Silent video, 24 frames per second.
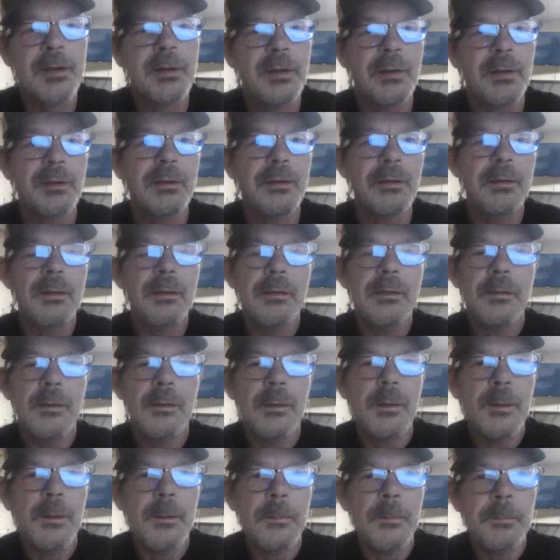And he's like,
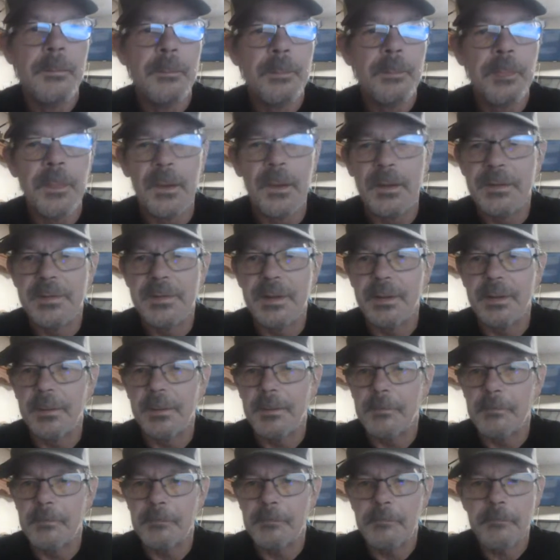I
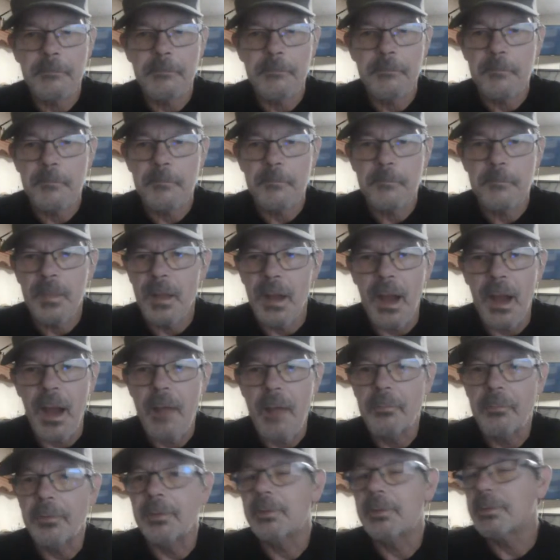would take time out of
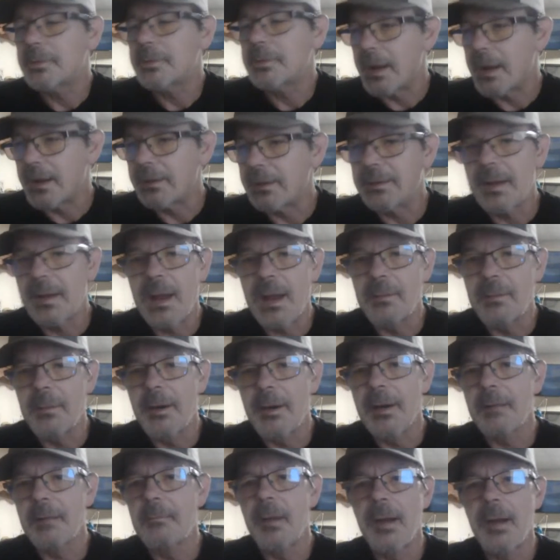my day, even if
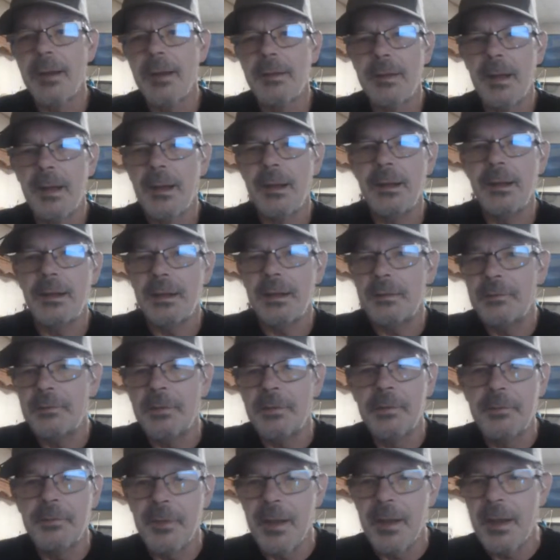I had something going
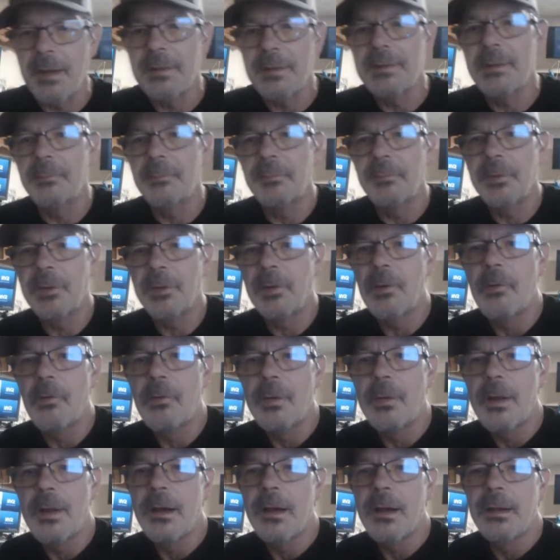on, to be able to help you bring
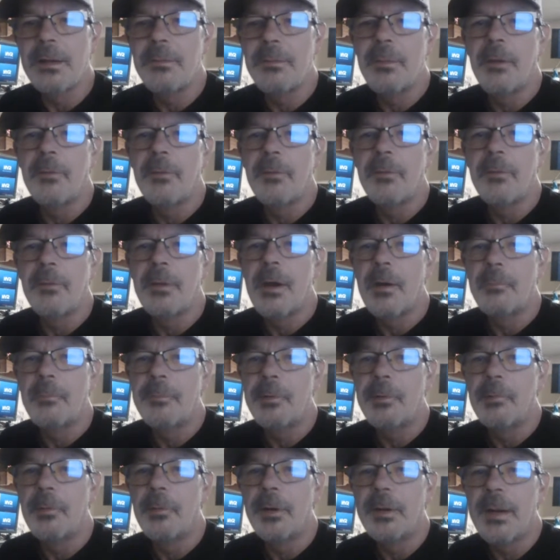that camper back, Dave.
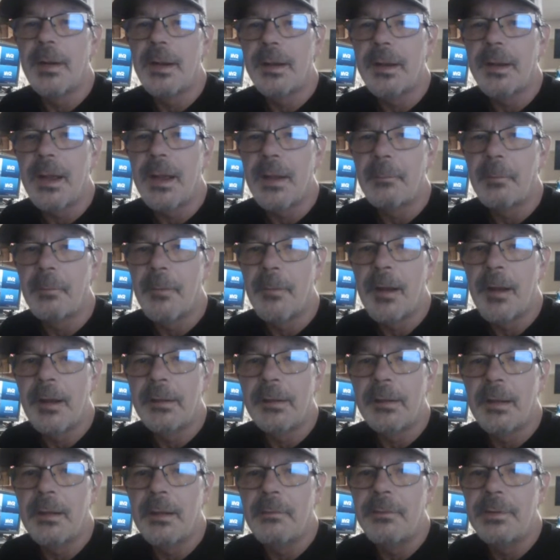He says, yeah. He says, you've been
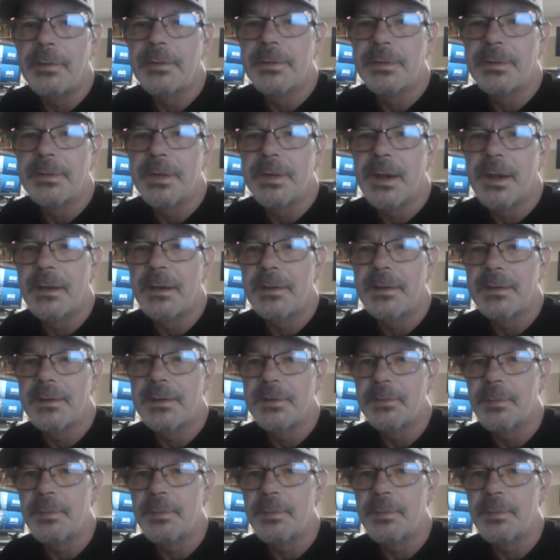going through hell with your truck.